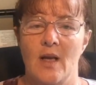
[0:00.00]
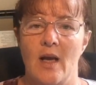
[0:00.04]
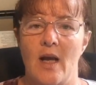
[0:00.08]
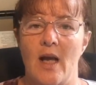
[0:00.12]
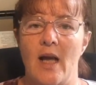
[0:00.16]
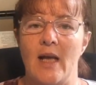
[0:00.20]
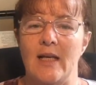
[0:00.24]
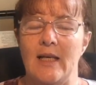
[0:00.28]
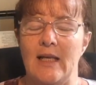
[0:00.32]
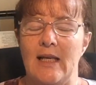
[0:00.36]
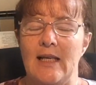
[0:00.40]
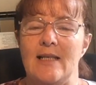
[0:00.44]

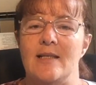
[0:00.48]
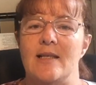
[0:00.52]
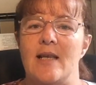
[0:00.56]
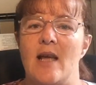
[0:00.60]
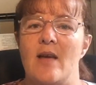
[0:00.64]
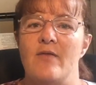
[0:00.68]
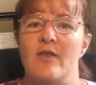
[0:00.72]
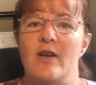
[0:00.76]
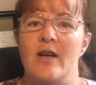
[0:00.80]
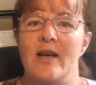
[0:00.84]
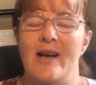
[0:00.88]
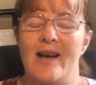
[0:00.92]
And let's
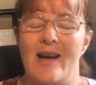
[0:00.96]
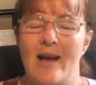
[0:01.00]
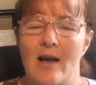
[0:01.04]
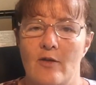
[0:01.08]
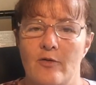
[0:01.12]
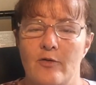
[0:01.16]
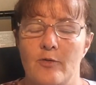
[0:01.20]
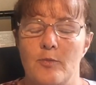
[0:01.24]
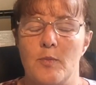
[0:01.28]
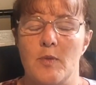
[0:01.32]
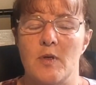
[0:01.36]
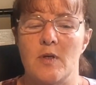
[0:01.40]
have a
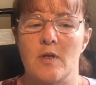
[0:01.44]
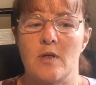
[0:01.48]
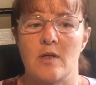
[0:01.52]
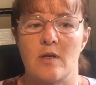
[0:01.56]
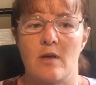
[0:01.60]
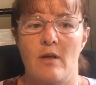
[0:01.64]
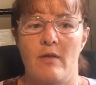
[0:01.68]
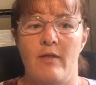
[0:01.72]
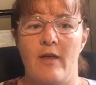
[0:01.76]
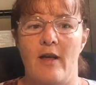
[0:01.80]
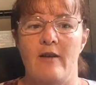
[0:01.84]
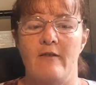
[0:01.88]
government
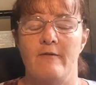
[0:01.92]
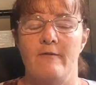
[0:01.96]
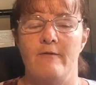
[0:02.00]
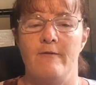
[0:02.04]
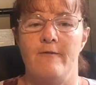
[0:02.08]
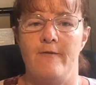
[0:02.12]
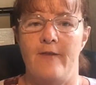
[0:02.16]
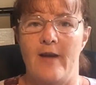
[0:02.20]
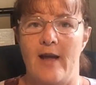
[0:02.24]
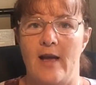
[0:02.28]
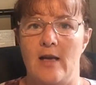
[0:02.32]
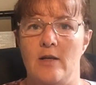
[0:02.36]
that
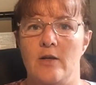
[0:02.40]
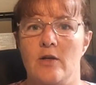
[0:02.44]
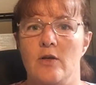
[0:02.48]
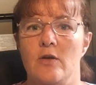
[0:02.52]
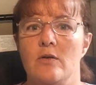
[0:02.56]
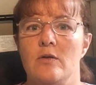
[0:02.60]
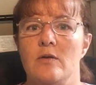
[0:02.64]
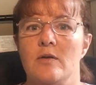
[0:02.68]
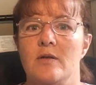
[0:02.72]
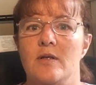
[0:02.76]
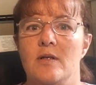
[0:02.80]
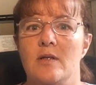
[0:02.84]

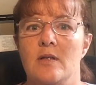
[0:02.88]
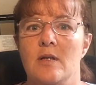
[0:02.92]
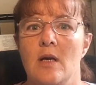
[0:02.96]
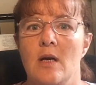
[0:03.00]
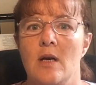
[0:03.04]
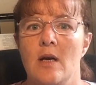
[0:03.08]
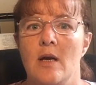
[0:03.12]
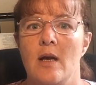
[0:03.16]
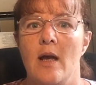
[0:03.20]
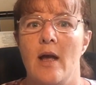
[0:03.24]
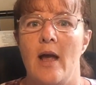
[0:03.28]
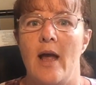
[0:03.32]
values
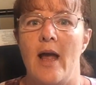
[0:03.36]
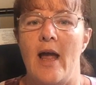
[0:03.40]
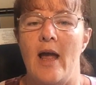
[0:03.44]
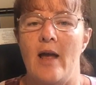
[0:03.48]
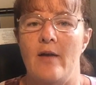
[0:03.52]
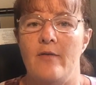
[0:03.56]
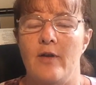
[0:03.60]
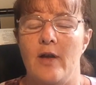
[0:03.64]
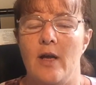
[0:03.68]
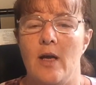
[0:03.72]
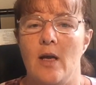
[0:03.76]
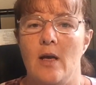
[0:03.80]

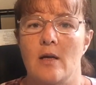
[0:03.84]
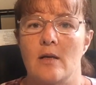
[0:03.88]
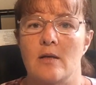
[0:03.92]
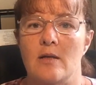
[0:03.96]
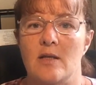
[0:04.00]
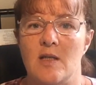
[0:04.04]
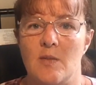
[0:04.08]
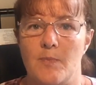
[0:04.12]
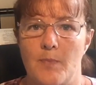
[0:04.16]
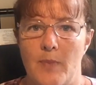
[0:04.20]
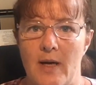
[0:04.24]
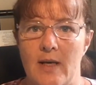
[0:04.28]
having
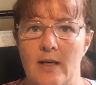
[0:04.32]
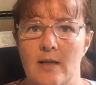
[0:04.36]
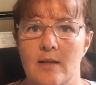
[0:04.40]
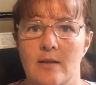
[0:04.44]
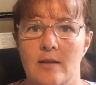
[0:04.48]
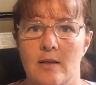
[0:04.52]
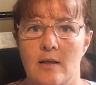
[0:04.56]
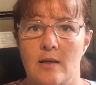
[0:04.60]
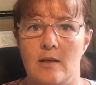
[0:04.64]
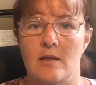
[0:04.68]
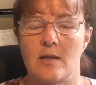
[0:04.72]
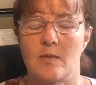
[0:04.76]

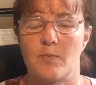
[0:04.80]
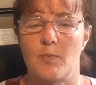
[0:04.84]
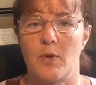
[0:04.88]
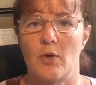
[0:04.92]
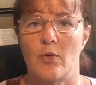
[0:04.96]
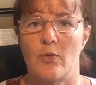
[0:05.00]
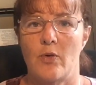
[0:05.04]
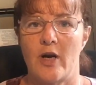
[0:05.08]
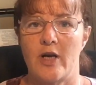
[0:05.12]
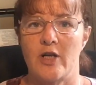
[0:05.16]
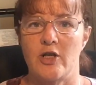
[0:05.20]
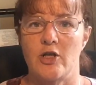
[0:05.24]
space
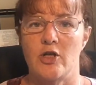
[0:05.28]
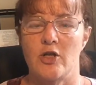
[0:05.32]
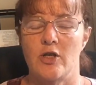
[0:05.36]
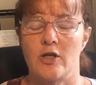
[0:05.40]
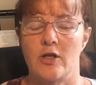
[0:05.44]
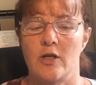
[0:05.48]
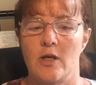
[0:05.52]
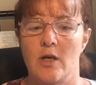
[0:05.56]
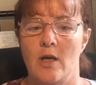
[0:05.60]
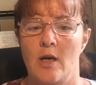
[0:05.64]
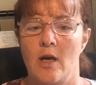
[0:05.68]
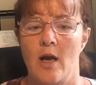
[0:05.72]
exploration.